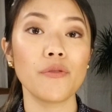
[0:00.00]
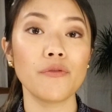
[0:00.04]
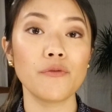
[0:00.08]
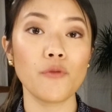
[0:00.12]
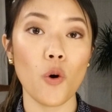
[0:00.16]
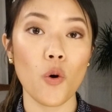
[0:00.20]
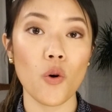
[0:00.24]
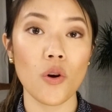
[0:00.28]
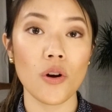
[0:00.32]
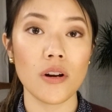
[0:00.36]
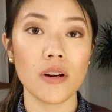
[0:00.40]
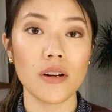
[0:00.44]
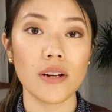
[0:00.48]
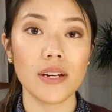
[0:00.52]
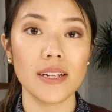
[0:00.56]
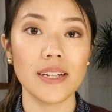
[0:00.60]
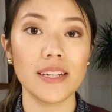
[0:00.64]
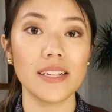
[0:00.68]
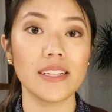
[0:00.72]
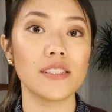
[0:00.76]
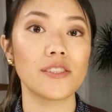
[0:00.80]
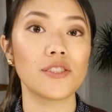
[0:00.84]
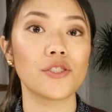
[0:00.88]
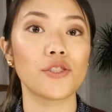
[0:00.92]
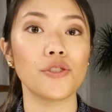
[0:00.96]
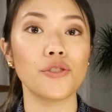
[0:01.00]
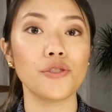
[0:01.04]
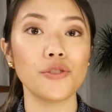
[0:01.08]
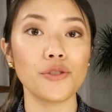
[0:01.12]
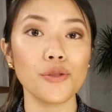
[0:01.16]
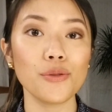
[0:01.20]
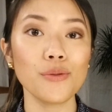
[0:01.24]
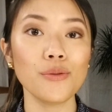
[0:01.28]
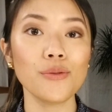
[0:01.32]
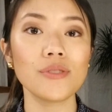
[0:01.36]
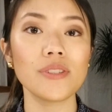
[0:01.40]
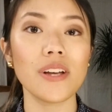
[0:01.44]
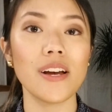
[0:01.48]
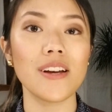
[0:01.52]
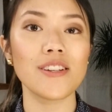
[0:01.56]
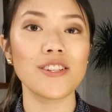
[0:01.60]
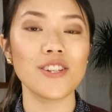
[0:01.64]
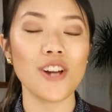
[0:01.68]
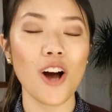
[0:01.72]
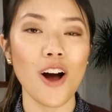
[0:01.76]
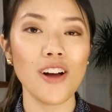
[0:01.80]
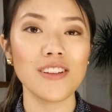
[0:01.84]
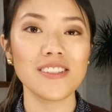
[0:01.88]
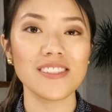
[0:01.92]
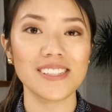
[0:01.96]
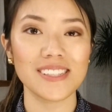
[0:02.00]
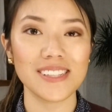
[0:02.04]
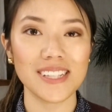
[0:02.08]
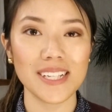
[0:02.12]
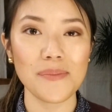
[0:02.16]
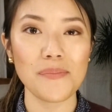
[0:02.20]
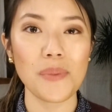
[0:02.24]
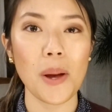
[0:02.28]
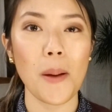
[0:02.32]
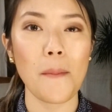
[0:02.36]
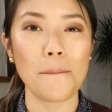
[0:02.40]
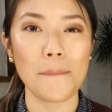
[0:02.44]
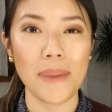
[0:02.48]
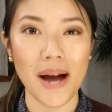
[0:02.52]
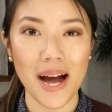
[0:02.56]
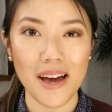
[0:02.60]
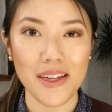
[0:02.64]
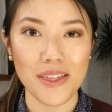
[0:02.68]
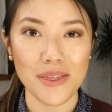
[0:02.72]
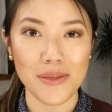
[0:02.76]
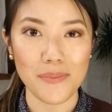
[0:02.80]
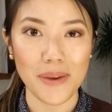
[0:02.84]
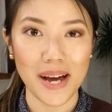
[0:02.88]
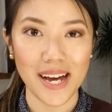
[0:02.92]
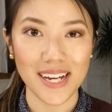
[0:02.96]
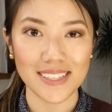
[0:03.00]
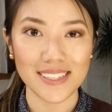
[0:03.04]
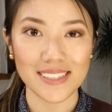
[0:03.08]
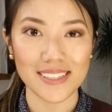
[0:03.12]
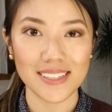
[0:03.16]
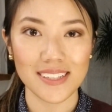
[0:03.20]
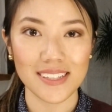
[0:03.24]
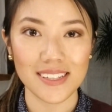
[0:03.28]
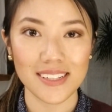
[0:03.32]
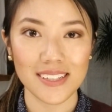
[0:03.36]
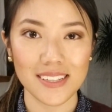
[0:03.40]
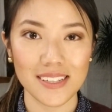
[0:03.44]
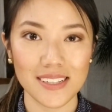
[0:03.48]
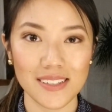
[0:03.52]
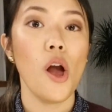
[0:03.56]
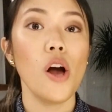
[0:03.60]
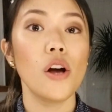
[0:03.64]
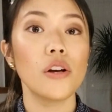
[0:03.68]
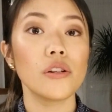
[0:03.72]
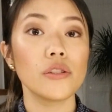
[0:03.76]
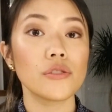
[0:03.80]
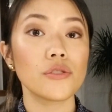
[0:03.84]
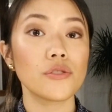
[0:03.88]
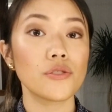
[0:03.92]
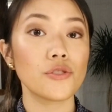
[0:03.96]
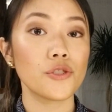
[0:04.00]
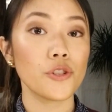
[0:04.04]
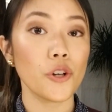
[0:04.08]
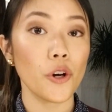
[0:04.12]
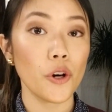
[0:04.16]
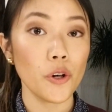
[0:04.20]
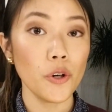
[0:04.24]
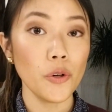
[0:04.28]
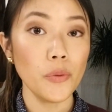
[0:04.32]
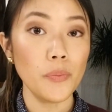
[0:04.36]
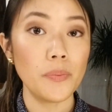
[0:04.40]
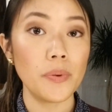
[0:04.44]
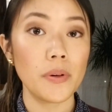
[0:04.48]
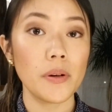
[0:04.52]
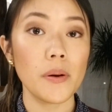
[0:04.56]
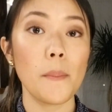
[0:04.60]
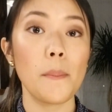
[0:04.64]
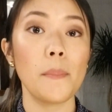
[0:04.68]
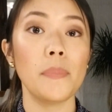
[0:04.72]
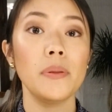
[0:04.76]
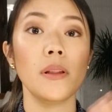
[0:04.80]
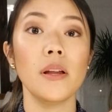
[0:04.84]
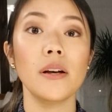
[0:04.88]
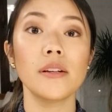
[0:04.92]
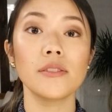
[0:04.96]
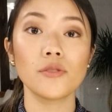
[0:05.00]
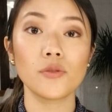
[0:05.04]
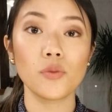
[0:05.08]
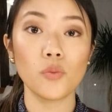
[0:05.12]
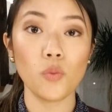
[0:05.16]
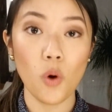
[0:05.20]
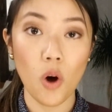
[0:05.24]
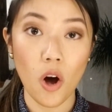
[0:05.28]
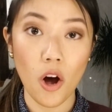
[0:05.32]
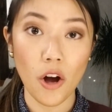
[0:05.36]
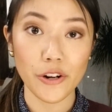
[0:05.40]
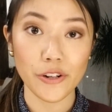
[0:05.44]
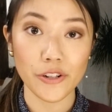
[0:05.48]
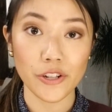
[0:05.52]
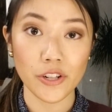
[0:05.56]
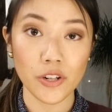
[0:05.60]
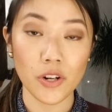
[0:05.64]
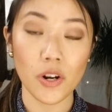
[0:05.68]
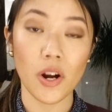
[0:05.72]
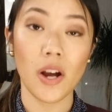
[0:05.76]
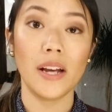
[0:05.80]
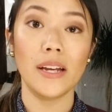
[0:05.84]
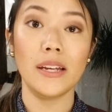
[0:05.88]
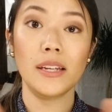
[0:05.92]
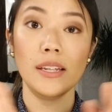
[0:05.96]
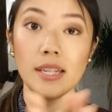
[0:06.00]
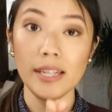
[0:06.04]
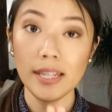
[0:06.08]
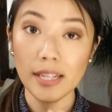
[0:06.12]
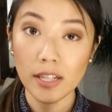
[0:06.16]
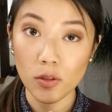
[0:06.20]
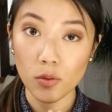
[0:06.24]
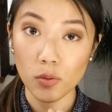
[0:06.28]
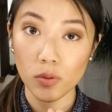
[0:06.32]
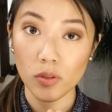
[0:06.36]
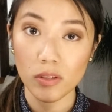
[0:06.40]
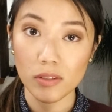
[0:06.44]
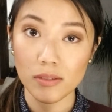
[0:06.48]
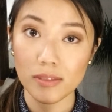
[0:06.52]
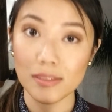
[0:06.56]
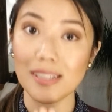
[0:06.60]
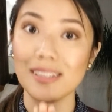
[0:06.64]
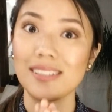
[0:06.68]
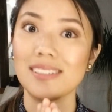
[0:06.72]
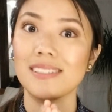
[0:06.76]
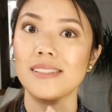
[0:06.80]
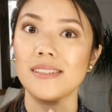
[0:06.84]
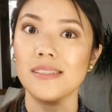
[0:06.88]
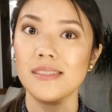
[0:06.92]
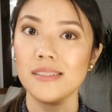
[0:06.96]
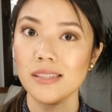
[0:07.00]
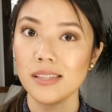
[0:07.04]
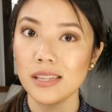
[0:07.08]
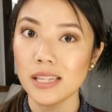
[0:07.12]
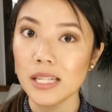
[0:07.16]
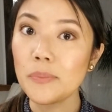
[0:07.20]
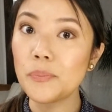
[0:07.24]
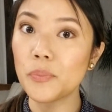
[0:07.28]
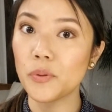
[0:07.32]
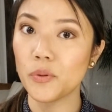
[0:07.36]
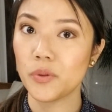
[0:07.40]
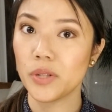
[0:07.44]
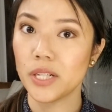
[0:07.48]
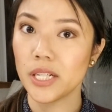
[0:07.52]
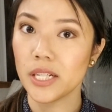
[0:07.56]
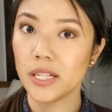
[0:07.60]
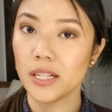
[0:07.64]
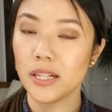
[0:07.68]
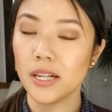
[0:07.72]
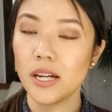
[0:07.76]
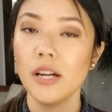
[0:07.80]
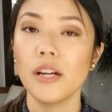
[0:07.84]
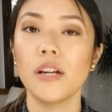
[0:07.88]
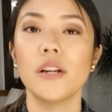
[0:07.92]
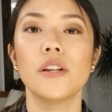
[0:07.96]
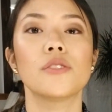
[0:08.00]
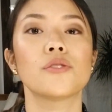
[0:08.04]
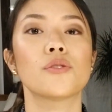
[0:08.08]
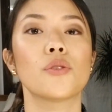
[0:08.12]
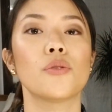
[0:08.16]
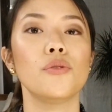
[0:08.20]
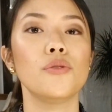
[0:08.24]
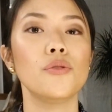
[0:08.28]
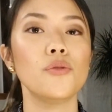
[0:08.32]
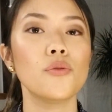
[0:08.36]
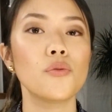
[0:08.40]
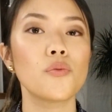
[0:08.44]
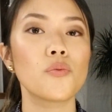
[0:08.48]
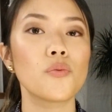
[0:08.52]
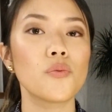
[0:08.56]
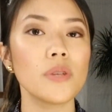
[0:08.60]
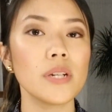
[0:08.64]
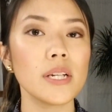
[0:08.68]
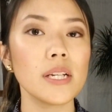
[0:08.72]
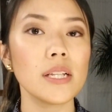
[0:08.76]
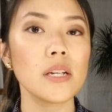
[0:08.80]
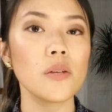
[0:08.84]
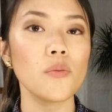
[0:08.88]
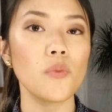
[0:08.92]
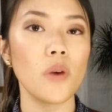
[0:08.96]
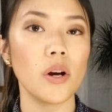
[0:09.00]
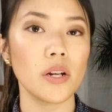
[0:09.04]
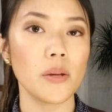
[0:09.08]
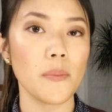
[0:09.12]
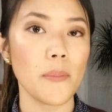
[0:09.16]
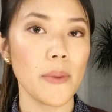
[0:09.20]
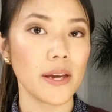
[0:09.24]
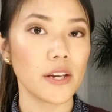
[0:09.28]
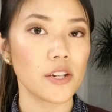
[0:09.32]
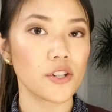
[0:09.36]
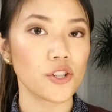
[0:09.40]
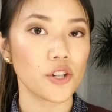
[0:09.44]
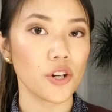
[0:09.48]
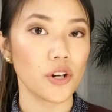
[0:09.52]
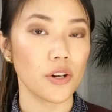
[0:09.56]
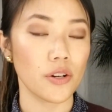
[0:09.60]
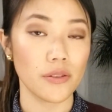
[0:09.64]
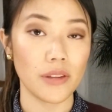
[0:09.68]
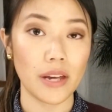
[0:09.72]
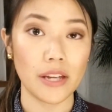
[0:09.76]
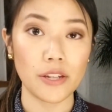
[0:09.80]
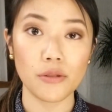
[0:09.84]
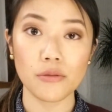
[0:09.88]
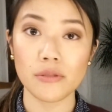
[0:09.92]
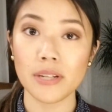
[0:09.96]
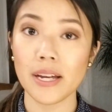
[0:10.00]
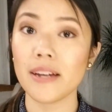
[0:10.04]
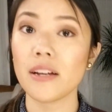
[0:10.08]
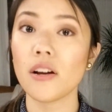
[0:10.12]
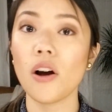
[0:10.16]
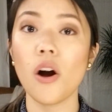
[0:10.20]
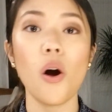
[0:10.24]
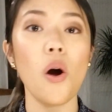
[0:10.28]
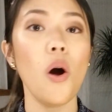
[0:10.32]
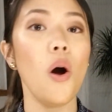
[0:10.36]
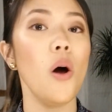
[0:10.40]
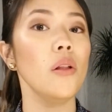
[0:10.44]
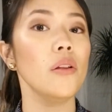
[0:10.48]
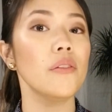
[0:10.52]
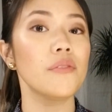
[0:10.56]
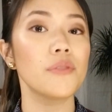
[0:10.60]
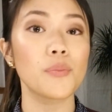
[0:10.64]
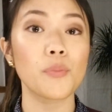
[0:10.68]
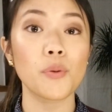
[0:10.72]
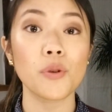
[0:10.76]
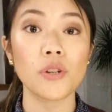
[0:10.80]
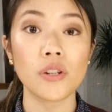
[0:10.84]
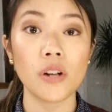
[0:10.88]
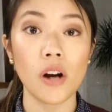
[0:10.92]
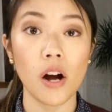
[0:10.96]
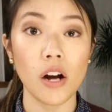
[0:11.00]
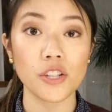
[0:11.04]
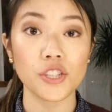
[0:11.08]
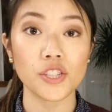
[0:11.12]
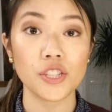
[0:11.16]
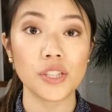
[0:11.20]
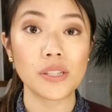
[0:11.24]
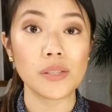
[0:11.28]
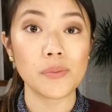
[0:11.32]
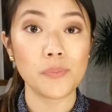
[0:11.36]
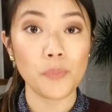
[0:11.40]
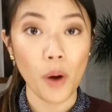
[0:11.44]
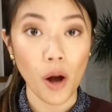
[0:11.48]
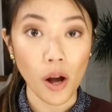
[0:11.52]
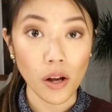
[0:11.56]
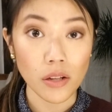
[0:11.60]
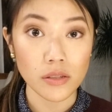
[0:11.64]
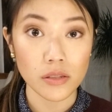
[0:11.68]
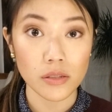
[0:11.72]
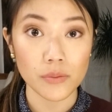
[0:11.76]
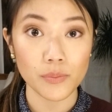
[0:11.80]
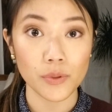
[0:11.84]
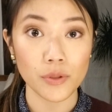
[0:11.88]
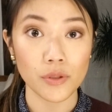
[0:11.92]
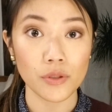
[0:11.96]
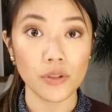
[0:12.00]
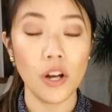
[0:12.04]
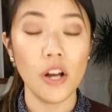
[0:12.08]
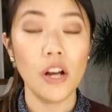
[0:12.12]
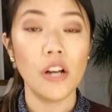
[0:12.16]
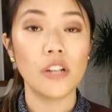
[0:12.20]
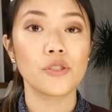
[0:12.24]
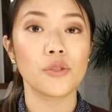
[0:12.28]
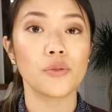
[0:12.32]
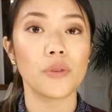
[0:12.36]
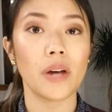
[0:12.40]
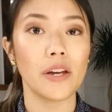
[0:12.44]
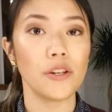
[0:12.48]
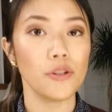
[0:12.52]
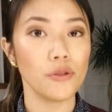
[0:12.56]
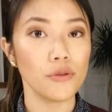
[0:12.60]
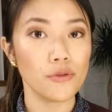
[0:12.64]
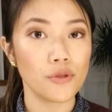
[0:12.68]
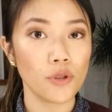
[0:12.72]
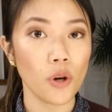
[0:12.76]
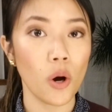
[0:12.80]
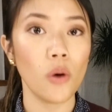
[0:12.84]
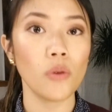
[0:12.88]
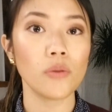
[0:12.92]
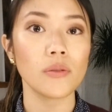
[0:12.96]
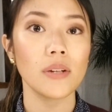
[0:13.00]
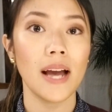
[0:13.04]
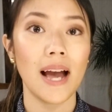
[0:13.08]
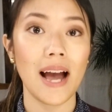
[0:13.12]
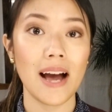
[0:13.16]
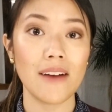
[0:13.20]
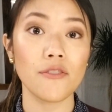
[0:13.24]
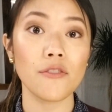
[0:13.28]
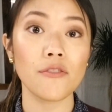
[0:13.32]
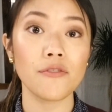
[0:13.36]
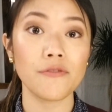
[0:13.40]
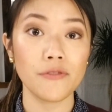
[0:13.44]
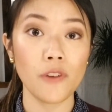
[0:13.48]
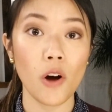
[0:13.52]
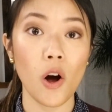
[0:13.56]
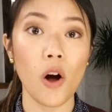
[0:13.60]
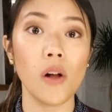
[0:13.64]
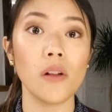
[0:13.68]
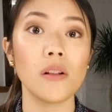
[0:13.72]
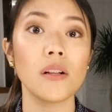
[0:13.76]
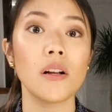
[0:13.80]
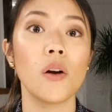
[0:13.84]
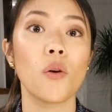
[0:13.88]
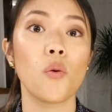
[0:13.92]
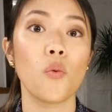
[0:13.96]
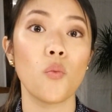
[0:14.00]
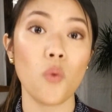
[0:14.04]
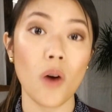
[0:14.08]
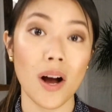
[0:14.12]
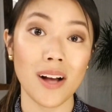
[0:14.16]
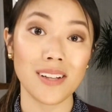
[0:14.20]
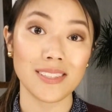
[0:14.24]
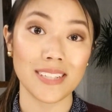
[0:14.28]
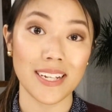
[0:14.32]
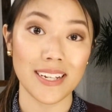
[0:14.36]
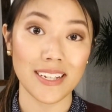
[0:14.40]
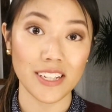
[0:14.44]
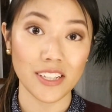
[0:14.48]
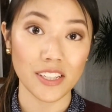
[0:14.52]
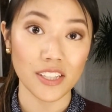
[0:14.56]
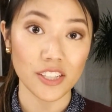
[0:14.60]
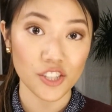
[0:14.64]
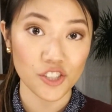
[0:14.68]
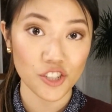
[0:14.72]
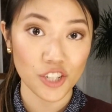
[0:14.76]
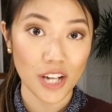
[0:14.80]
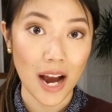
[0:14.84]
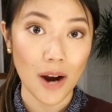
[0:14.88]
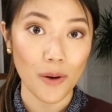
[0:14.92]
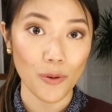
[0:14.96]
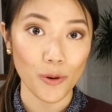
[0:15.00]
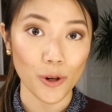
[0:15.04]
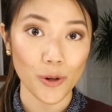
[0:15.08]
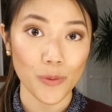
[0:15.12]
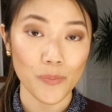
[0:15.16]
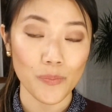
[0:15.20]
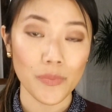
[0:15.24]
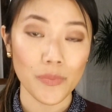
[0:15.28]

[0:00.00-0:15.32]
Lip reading: 4 is to use a non-slip bath mat. Soap plus water equals slippery. So you really want to make sure that you take all of the precautions possible so that you don't have a fall while taking a shower.